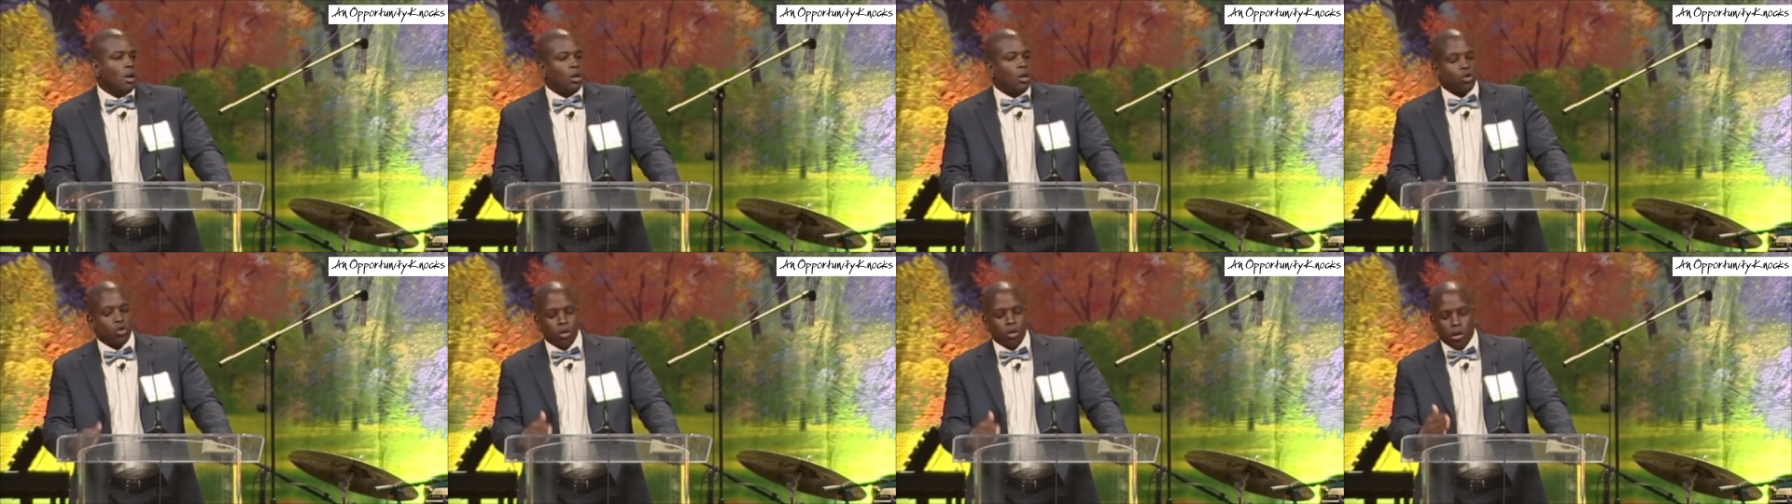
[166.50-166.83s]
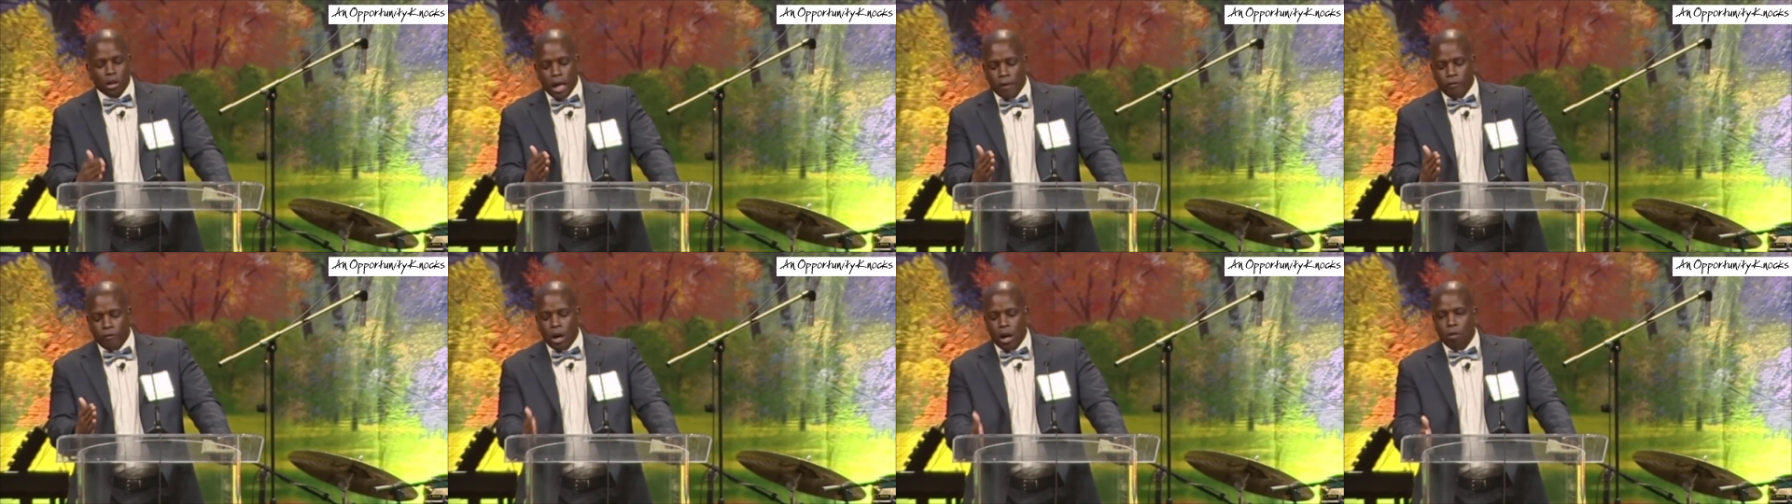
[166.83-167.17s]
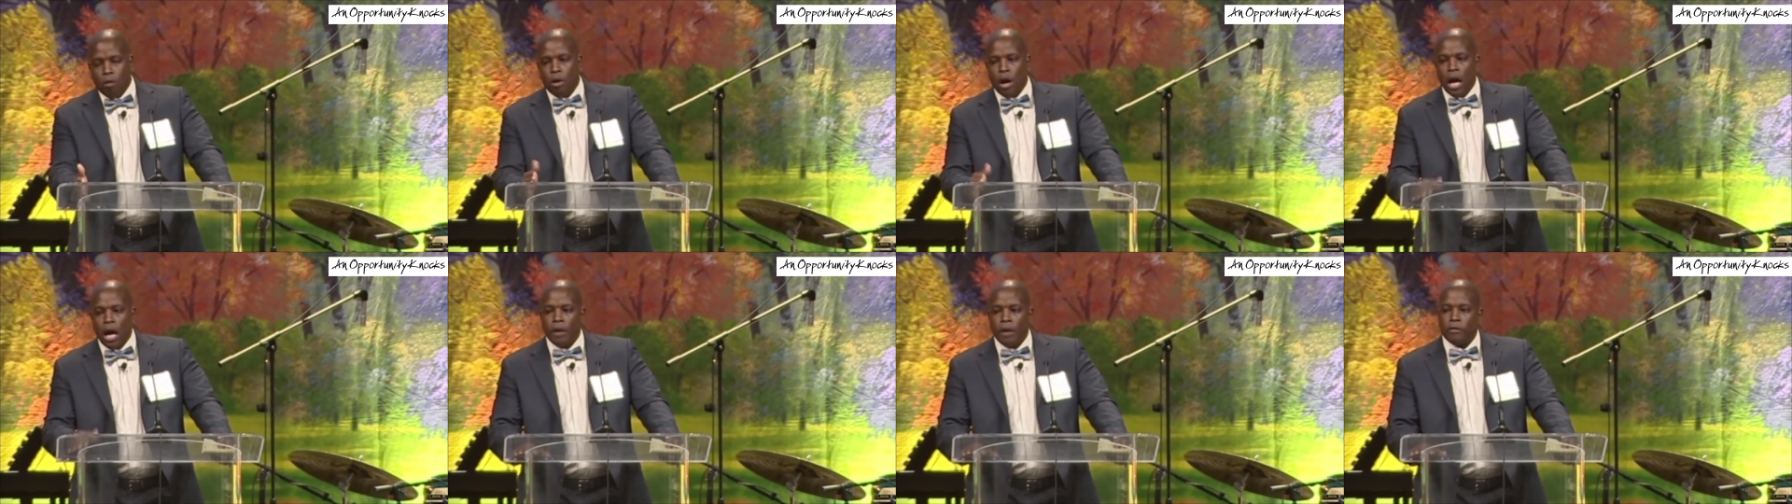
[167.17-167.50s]
Shortly after I
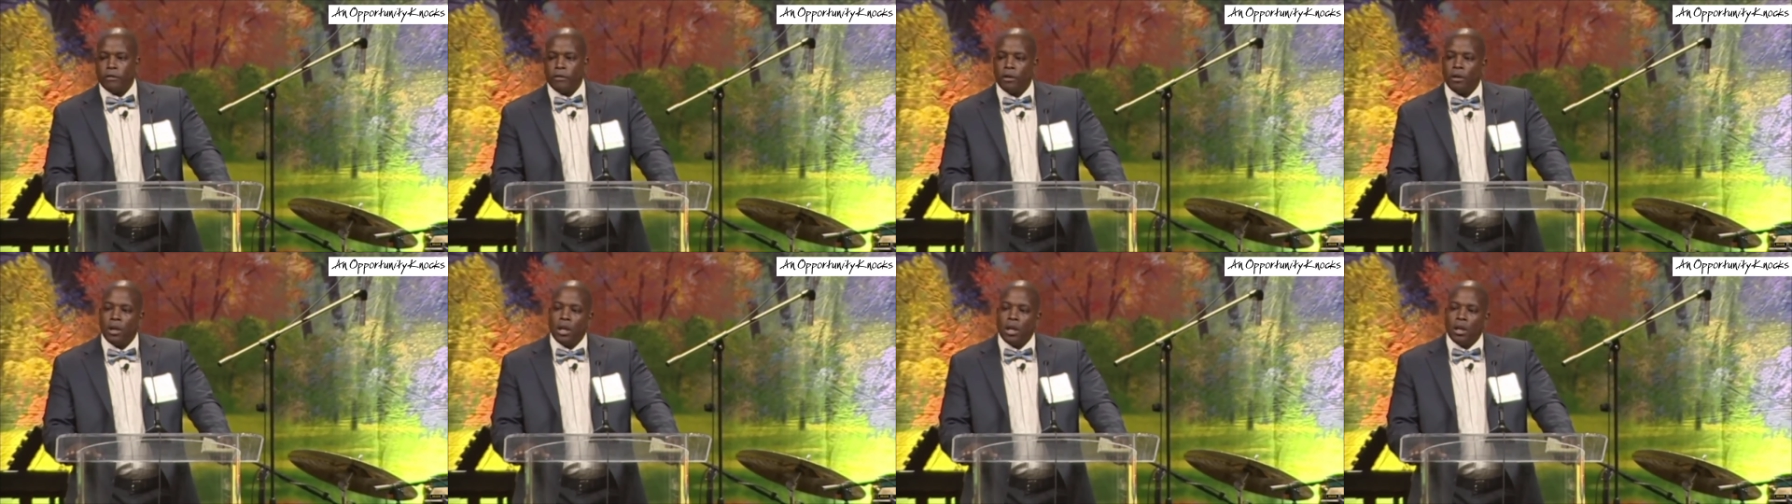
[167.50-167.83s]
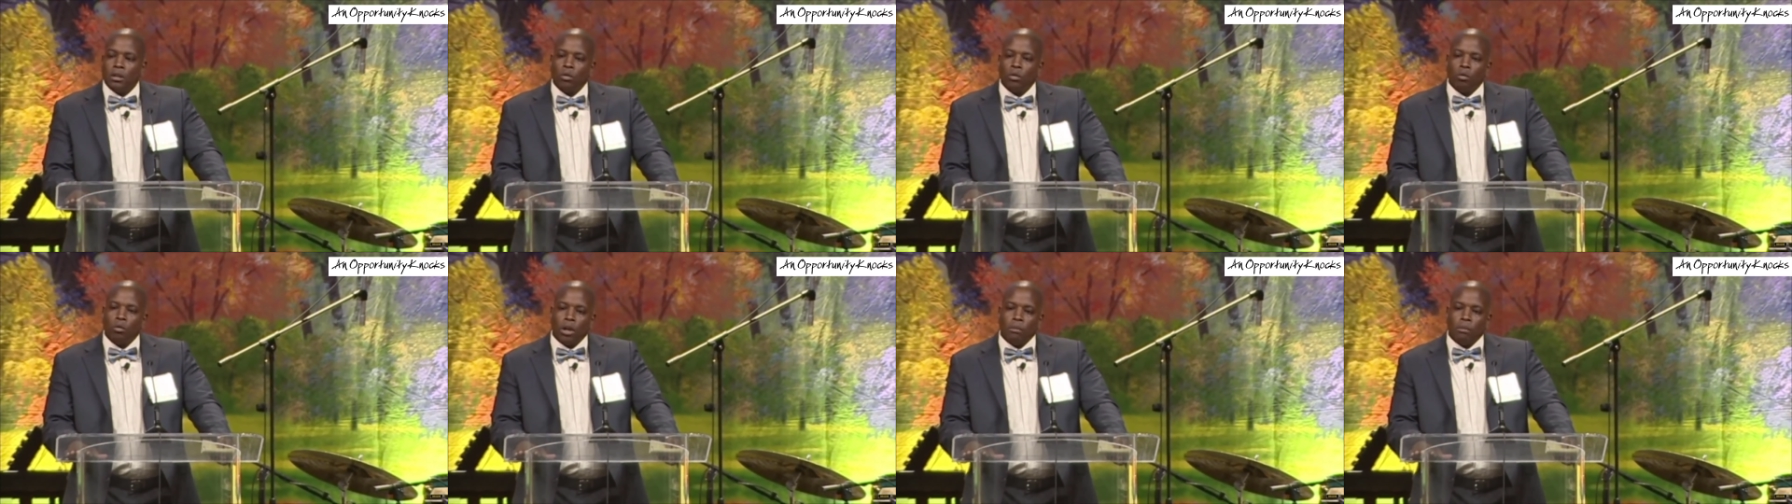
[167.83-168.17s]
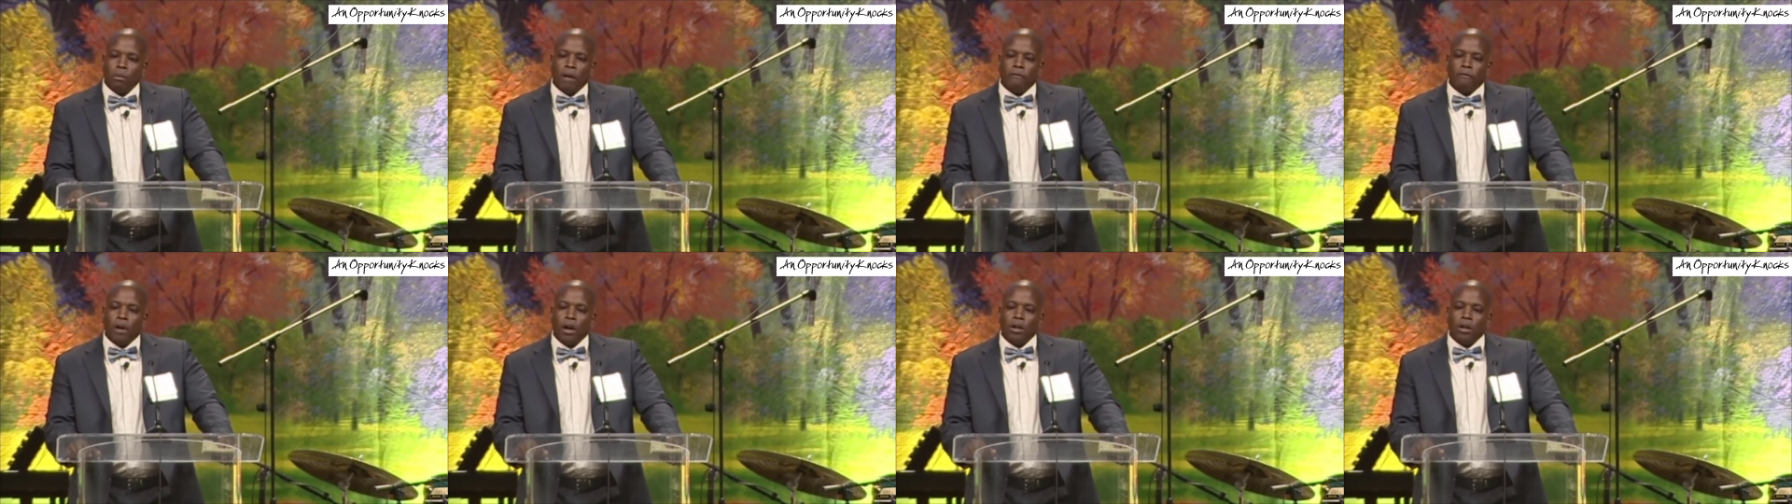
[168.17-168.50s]
arrived to one of
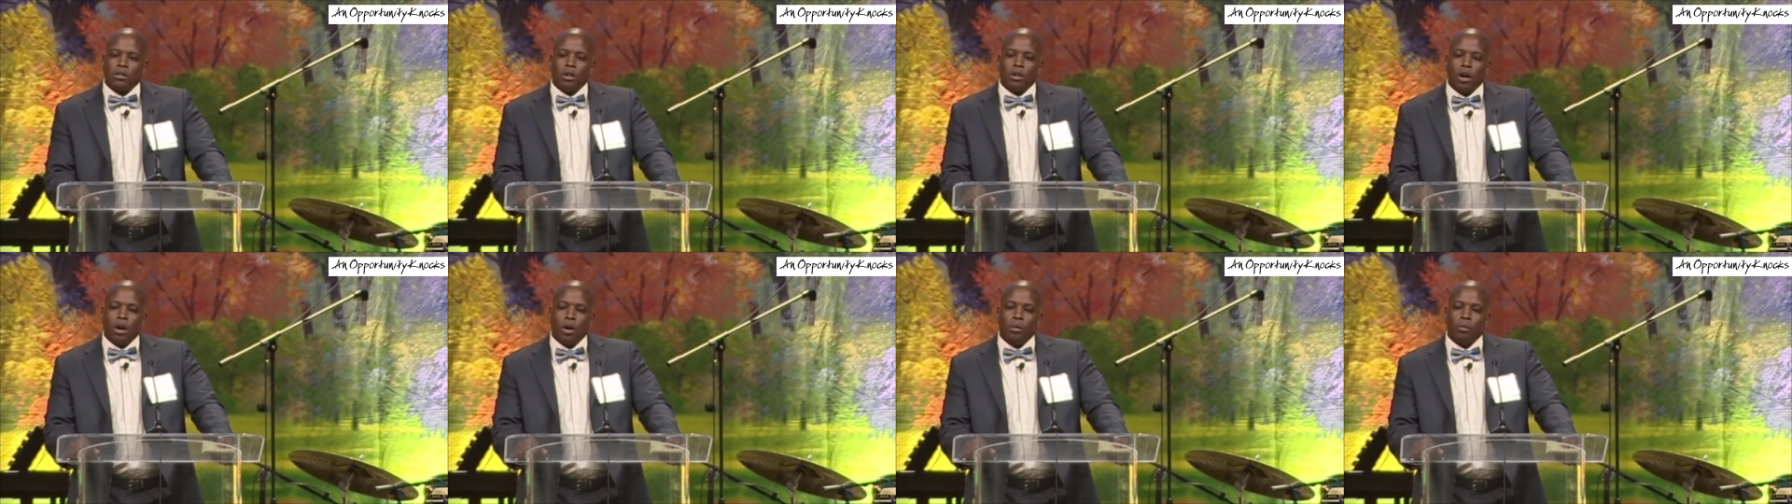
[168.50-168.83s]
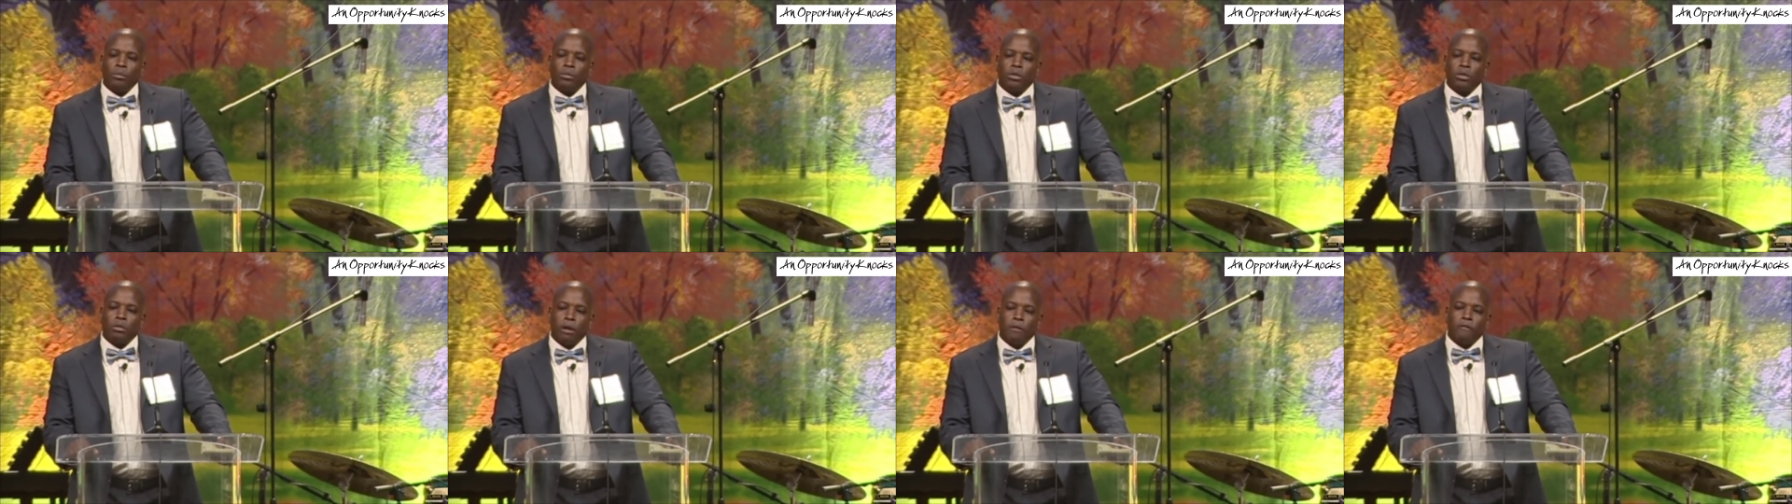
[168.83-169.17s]
my foster homes,